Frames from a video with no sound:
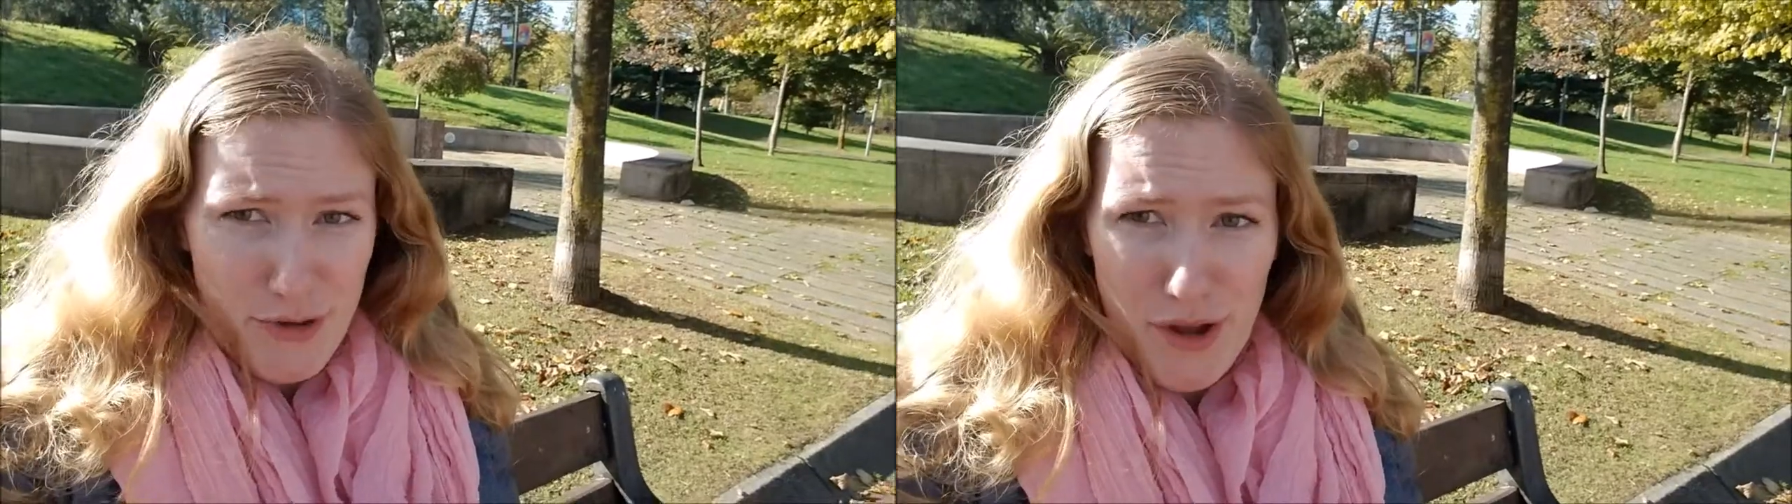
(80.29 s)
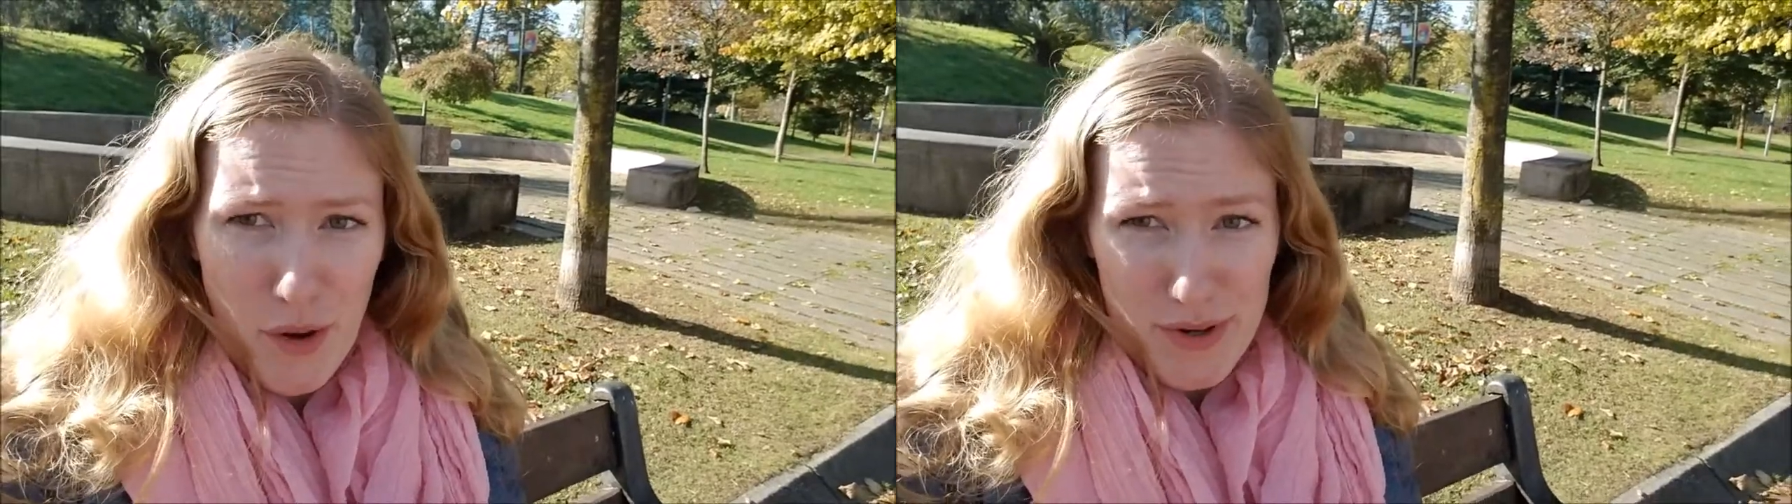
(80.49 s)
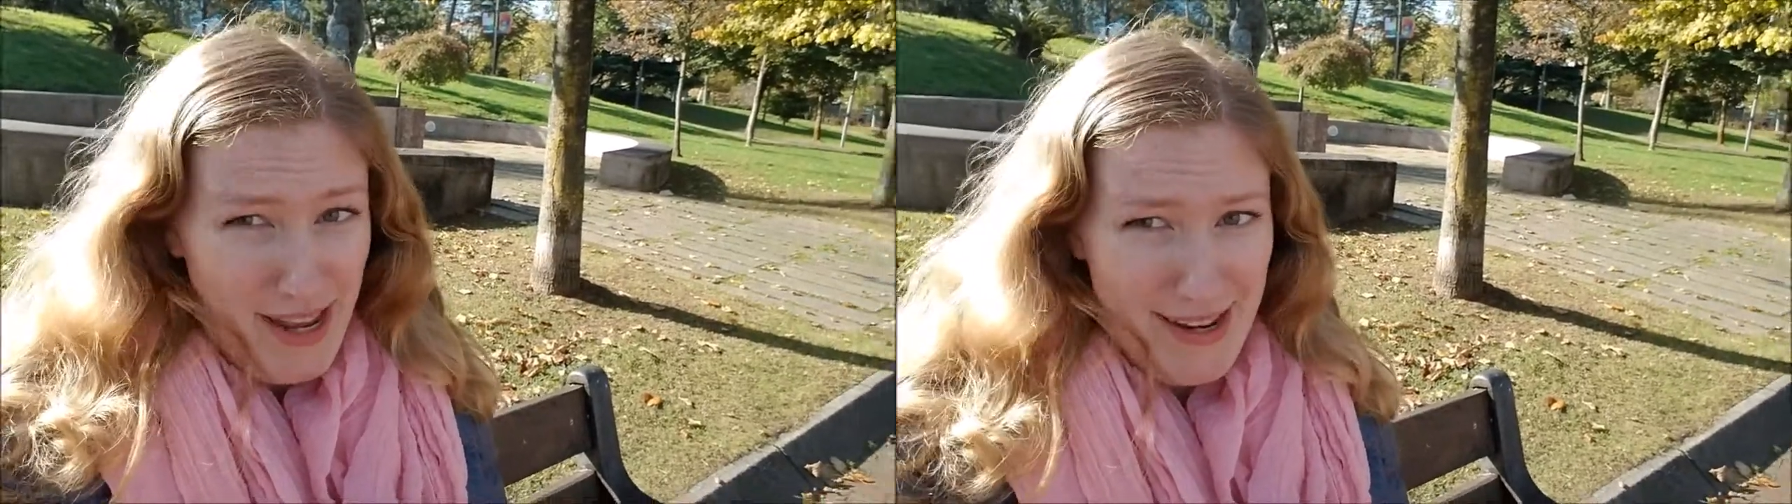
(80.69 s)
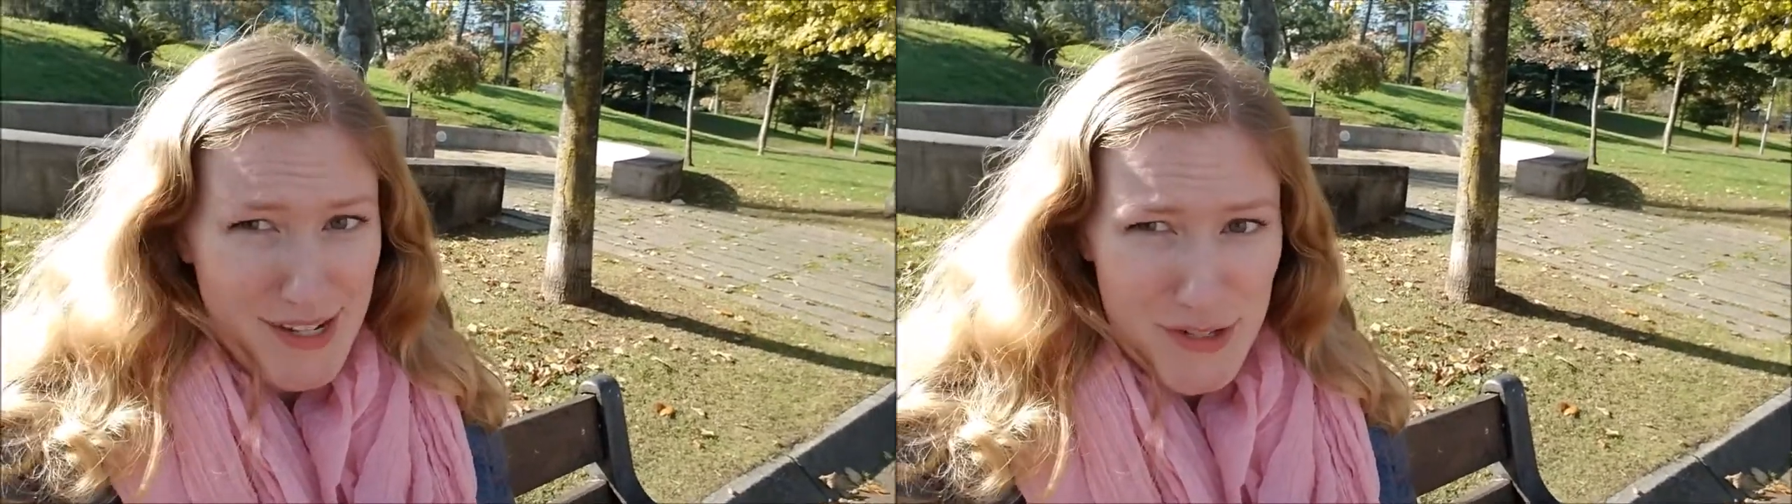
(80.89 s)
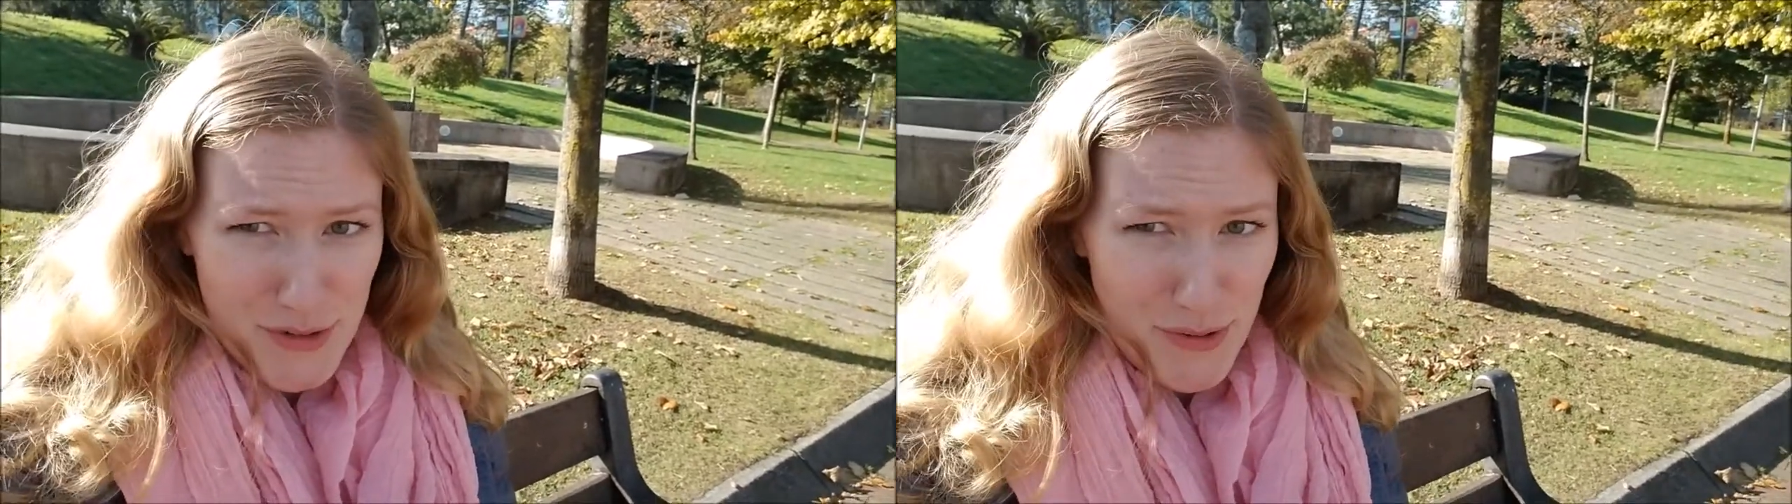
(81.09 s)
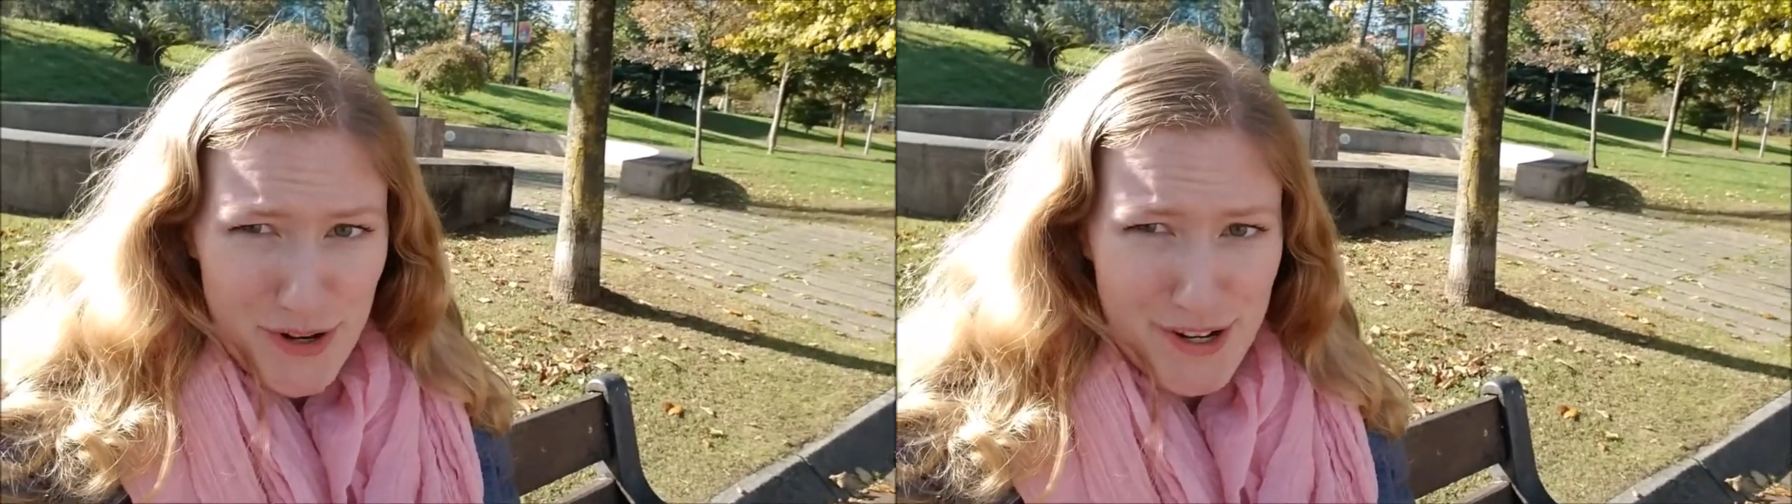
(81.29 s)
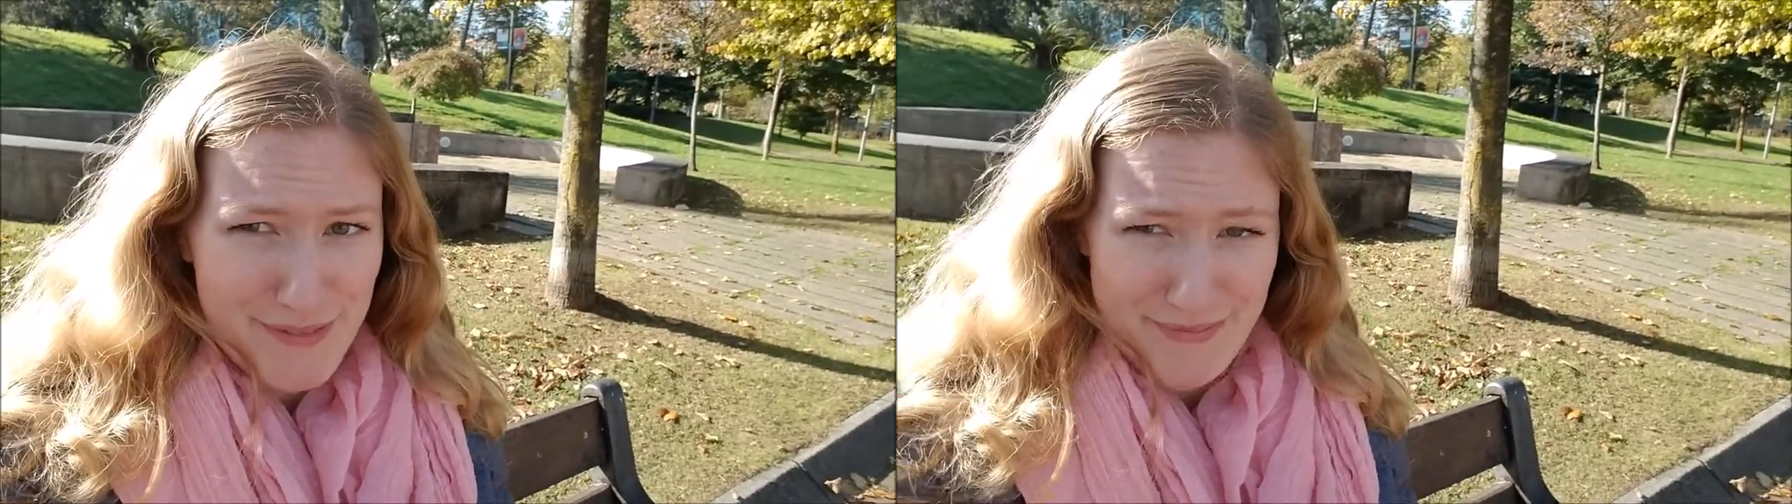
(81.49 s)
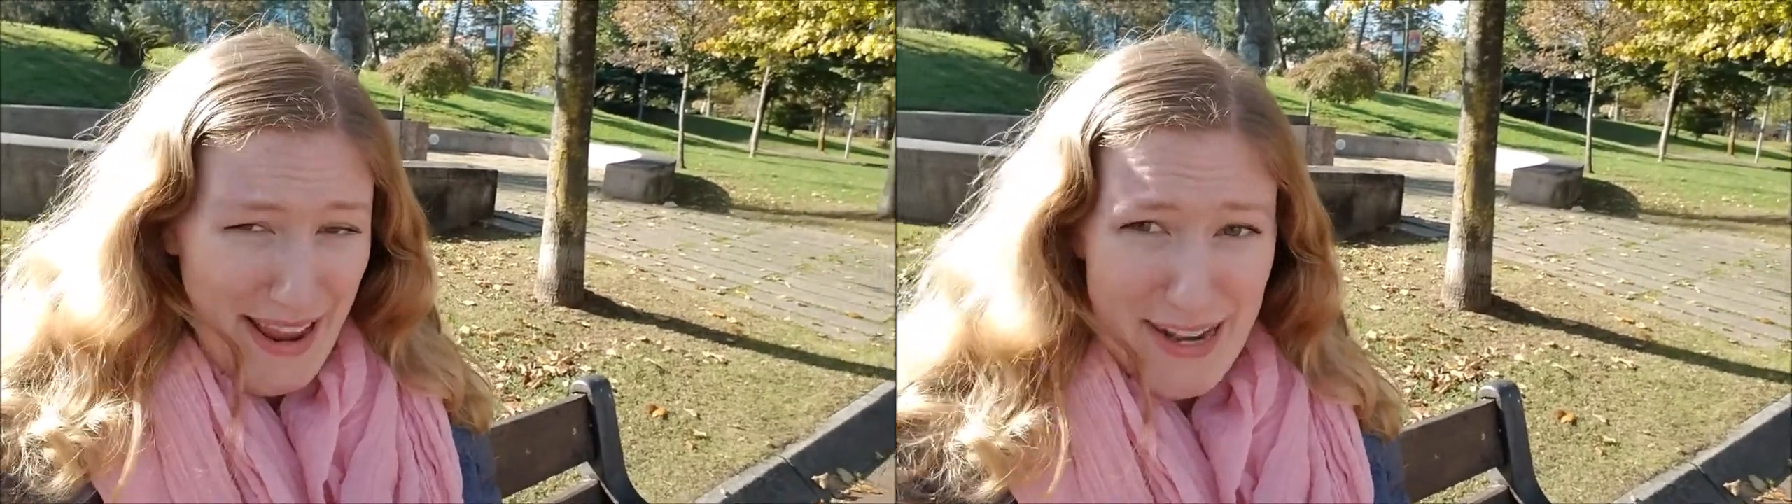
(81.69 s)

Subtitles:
You can go into any store